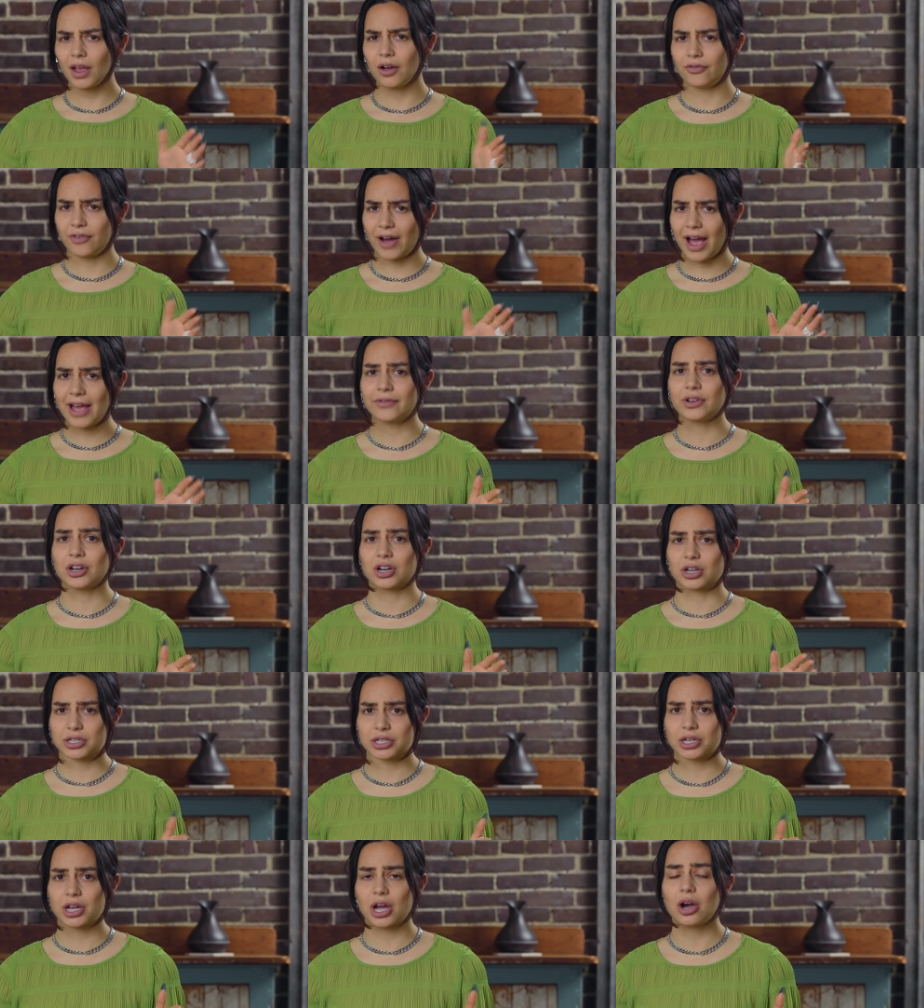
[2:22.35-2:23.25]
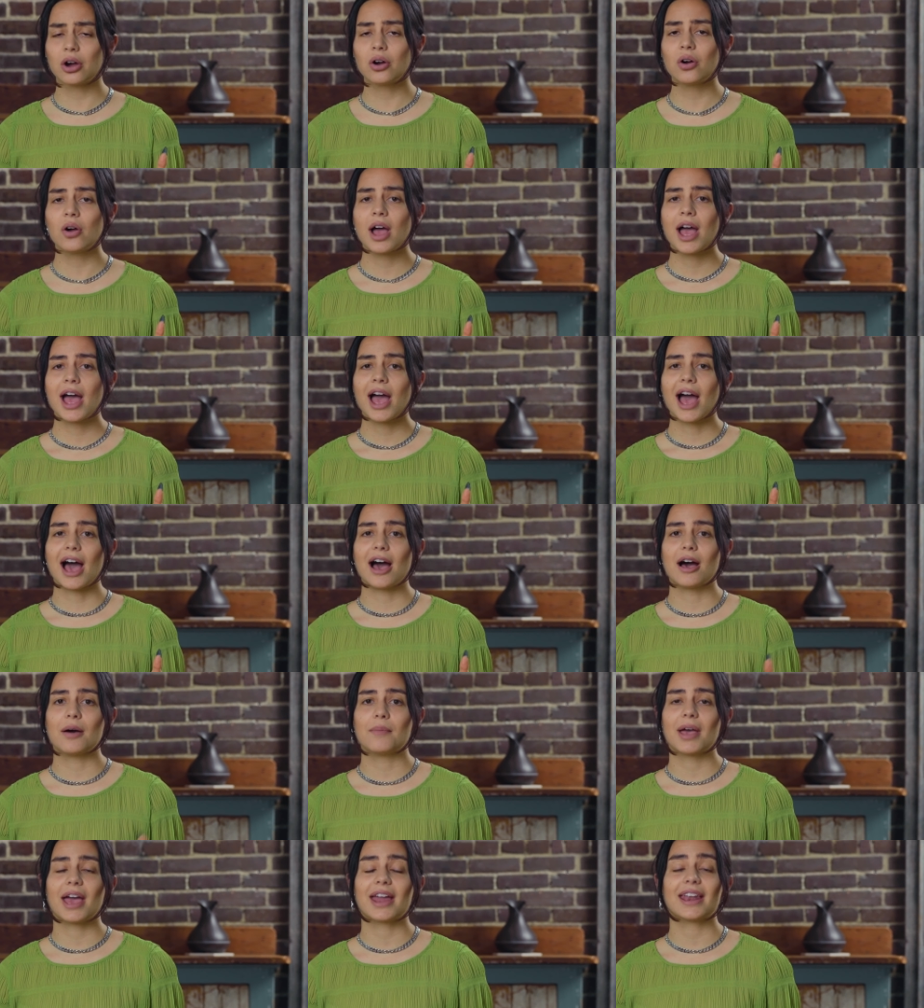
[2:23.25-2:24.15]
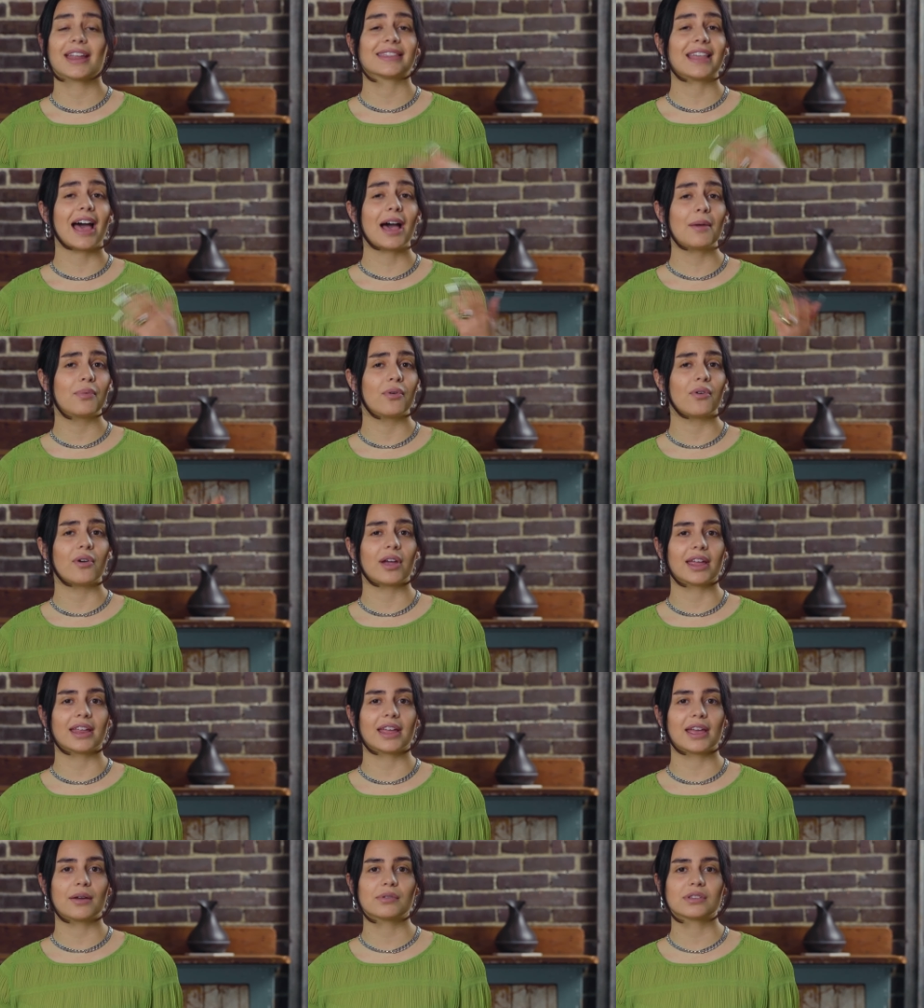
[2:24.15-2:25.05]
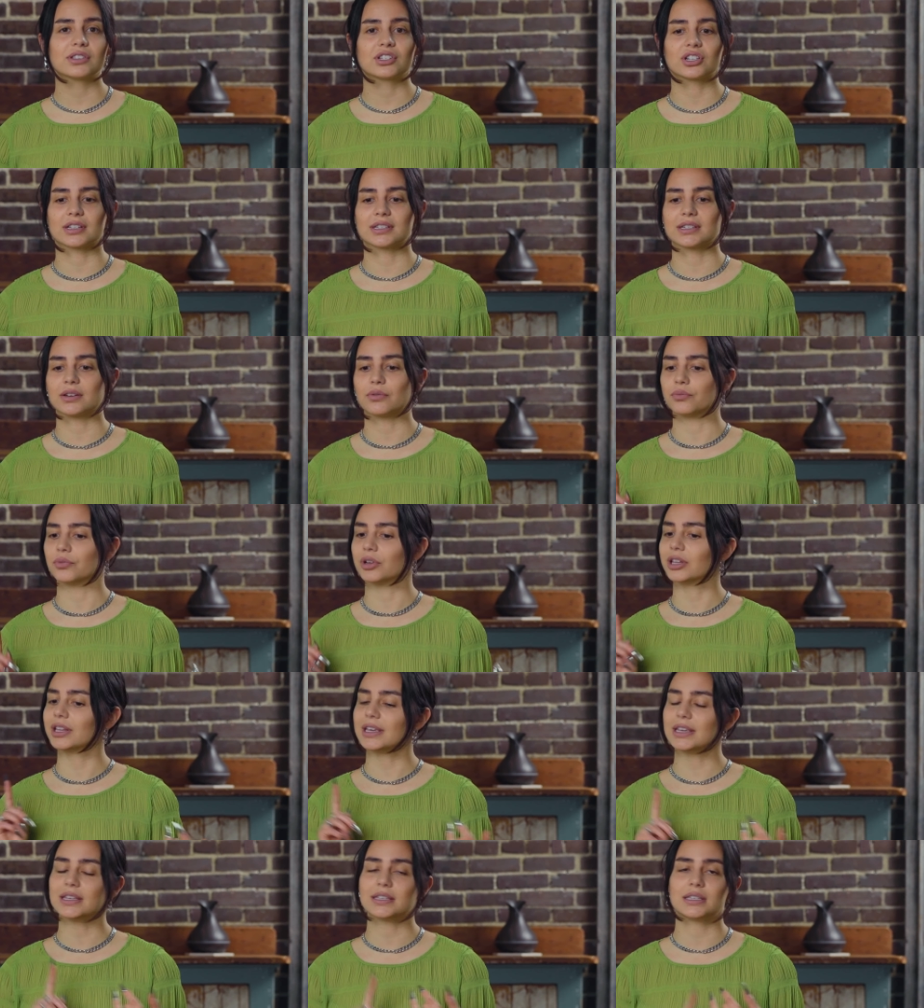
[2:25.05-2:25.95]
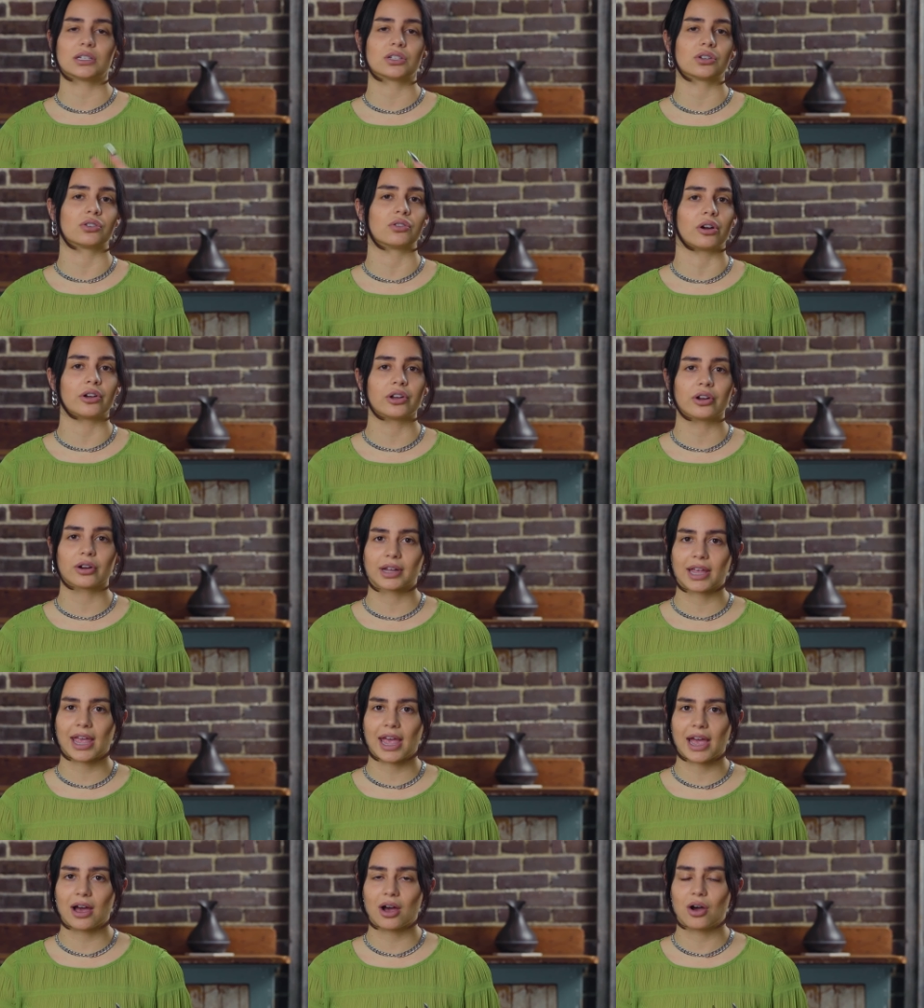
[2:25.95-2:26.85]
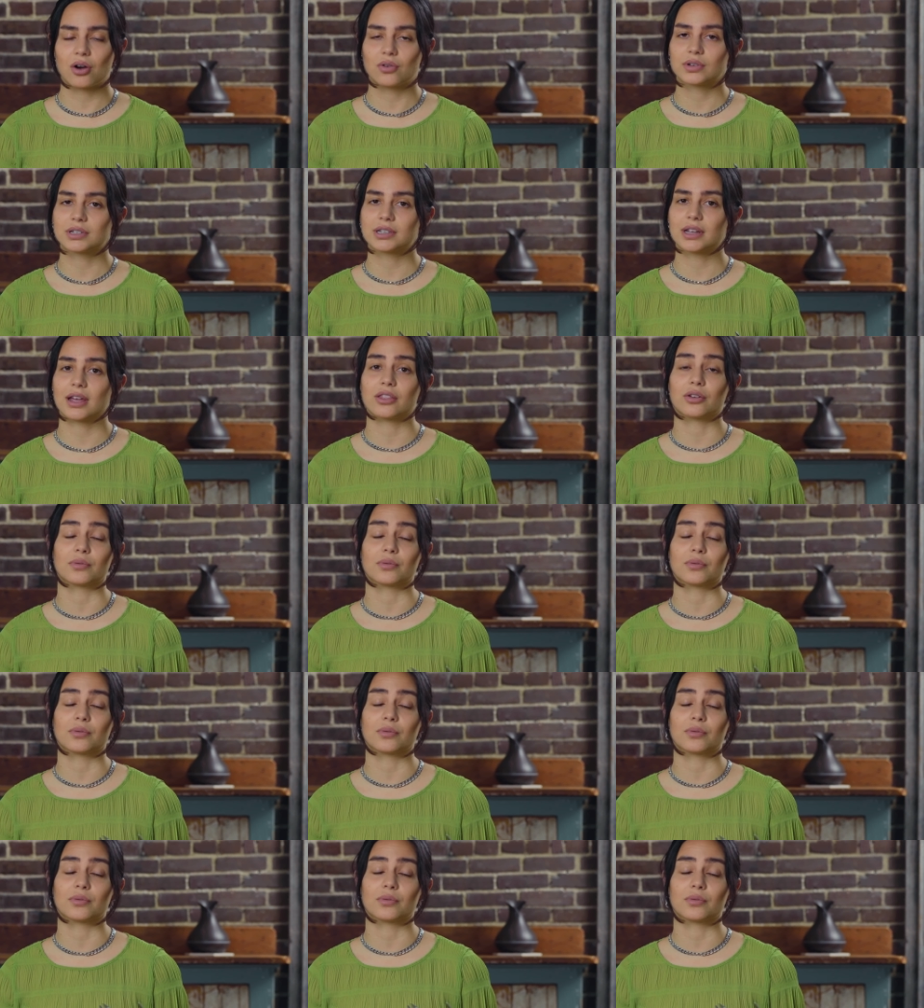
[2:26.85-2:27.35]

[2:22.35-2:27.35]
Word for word: five years ago. Um, and at that point, it was just really easy to grow your account.